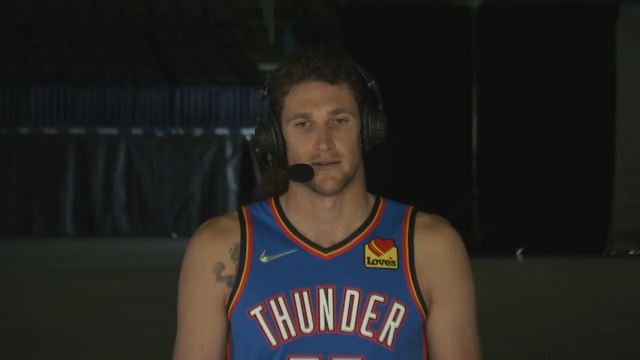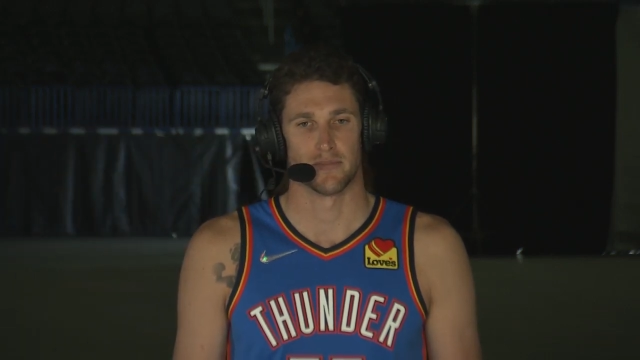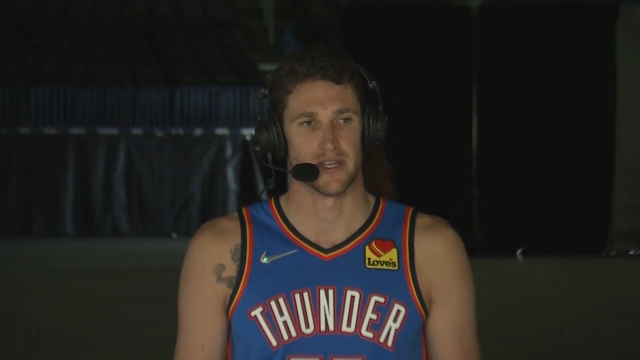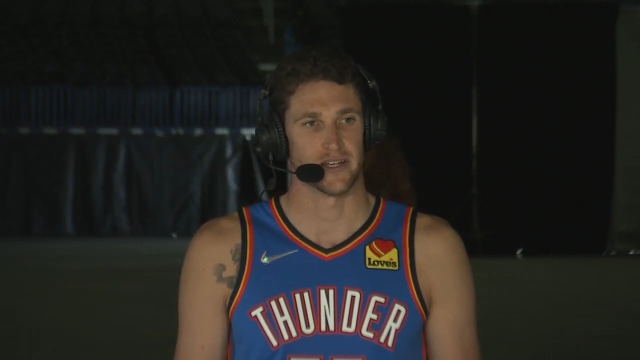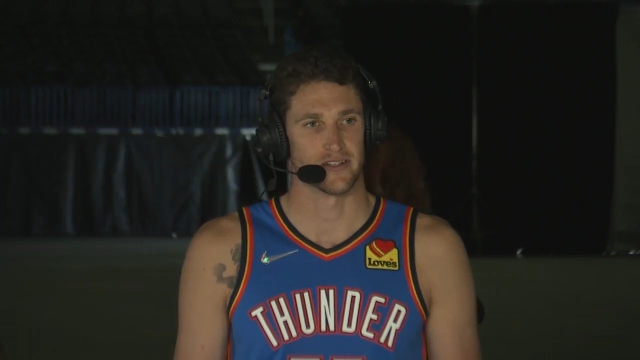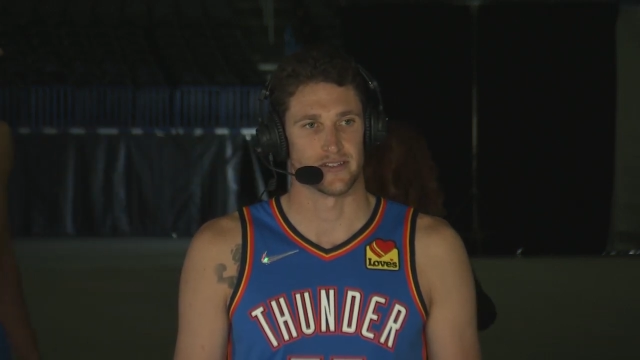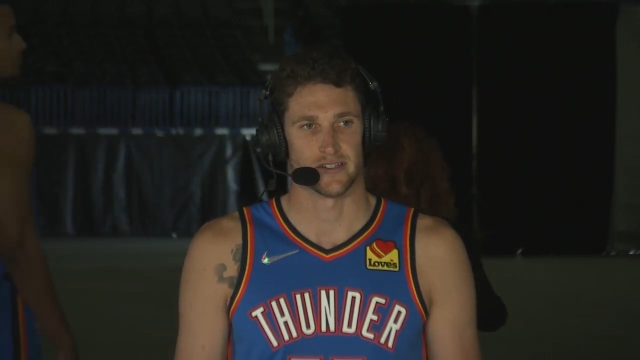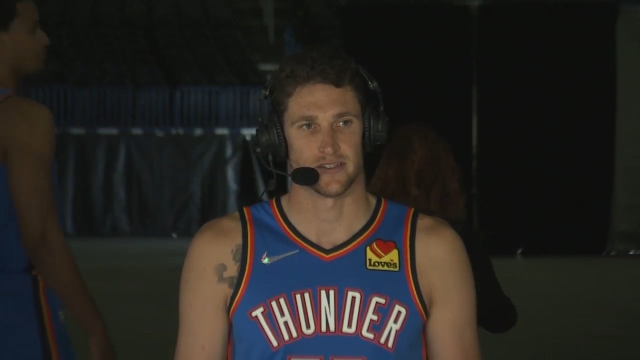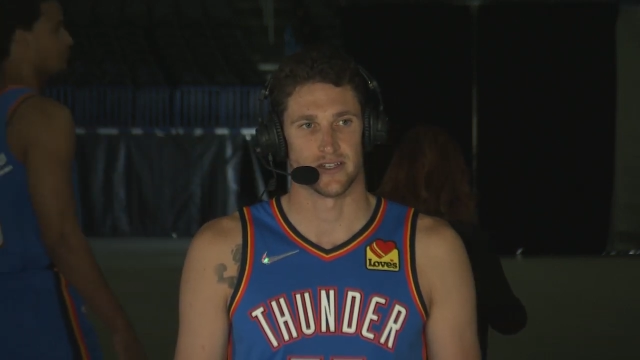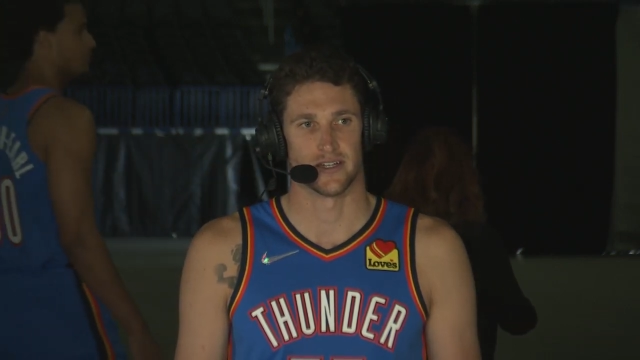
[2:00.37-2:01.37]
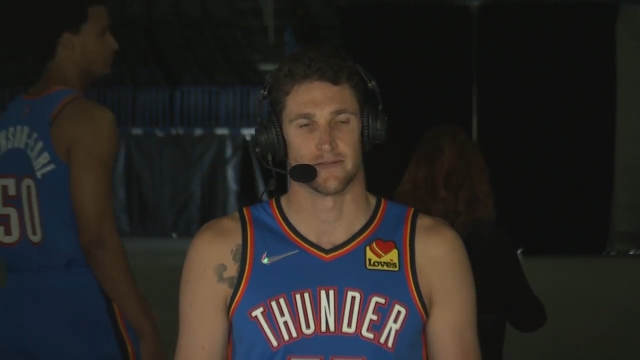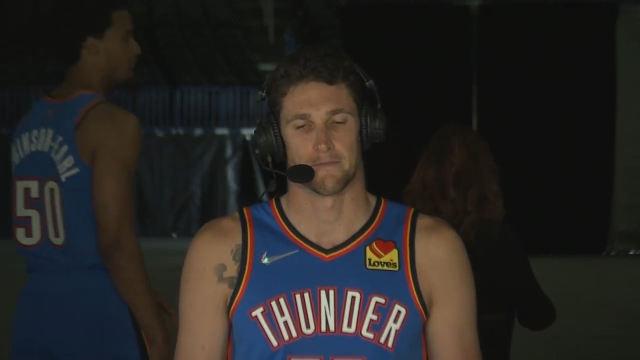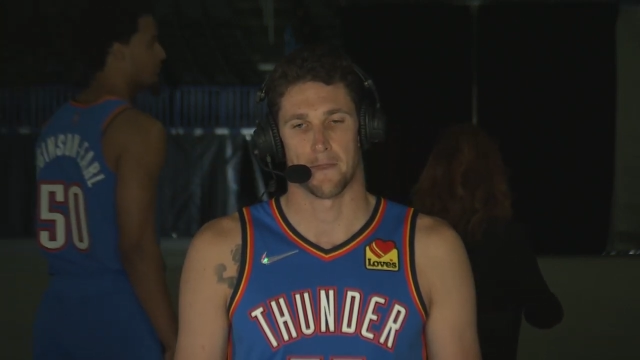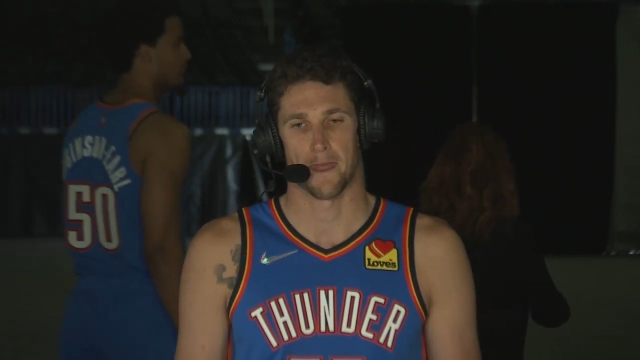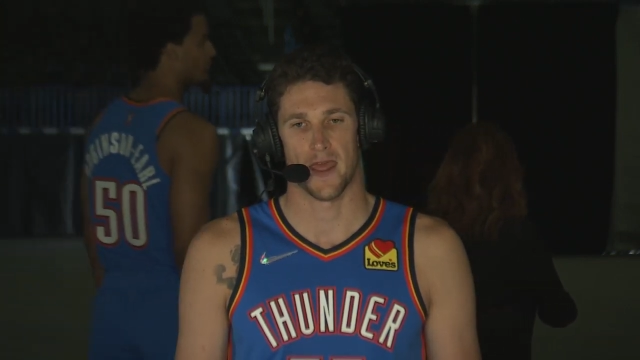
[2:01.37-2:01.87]
being consistent
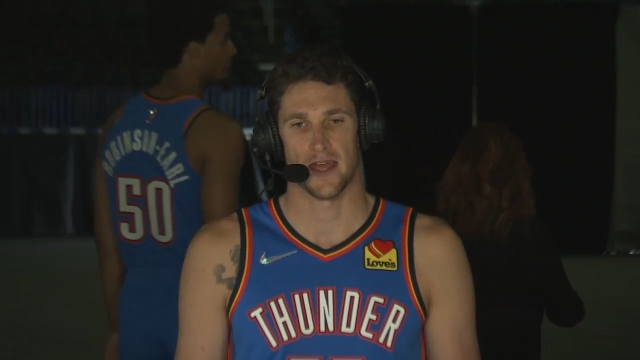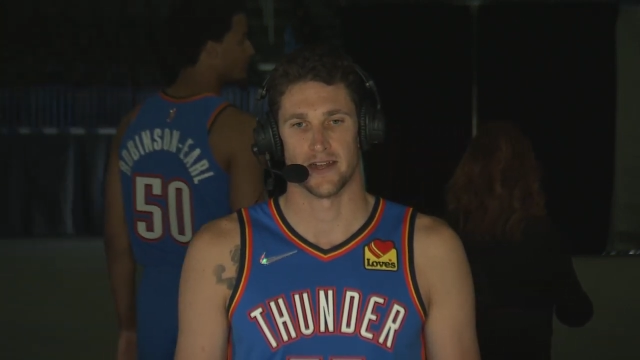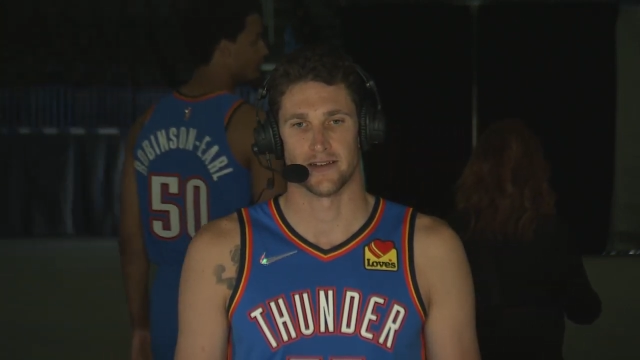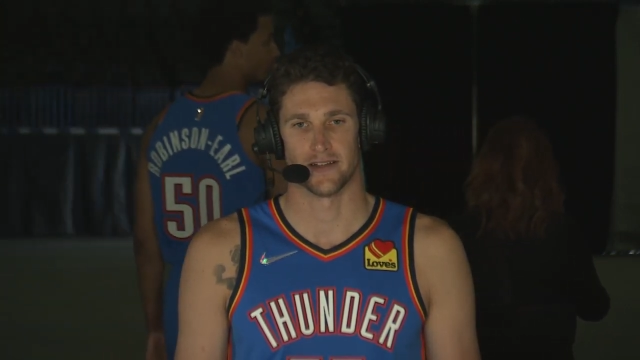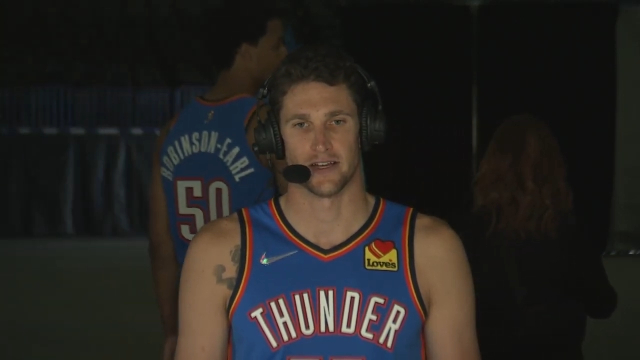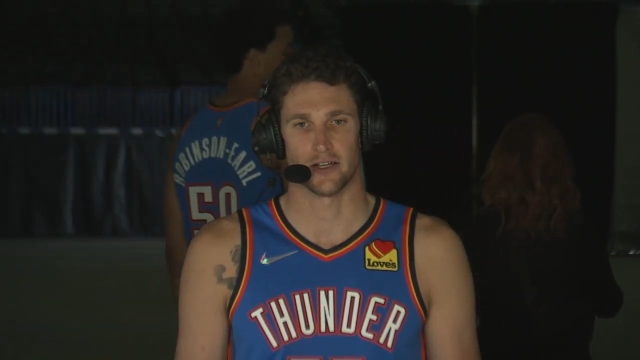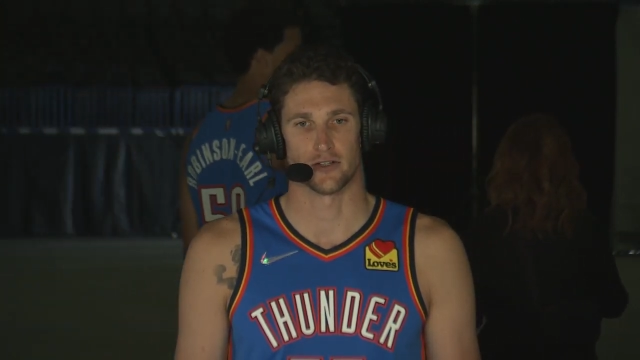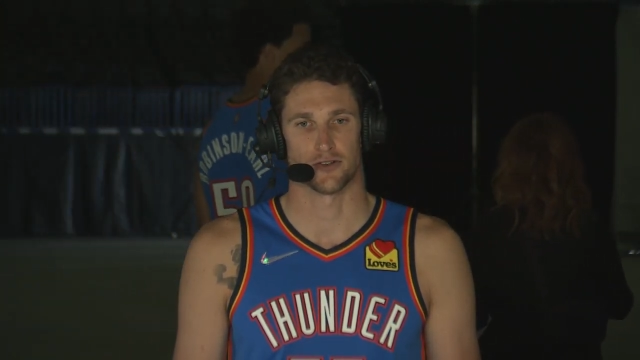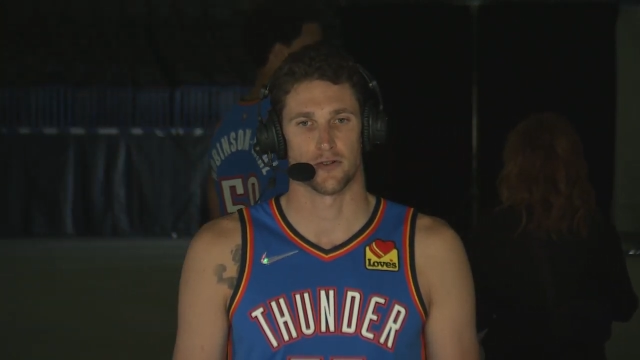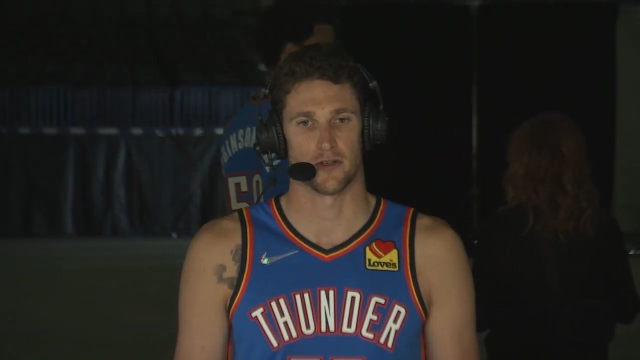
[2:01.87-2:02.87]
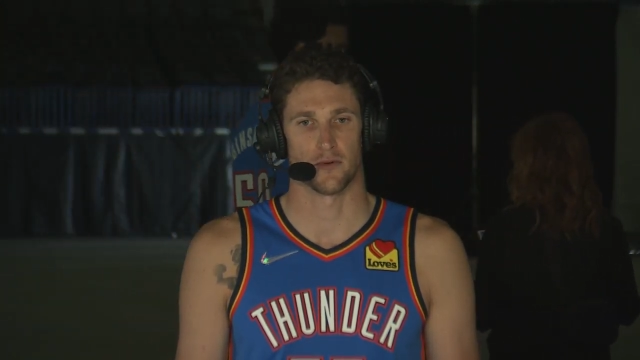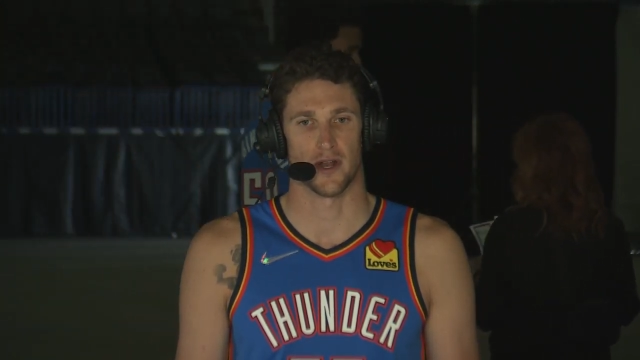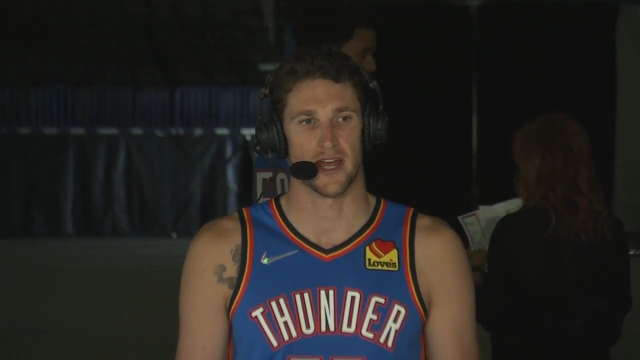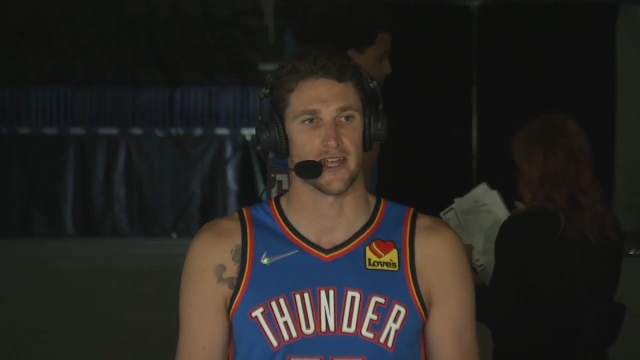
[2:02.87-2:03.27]
and controlling what I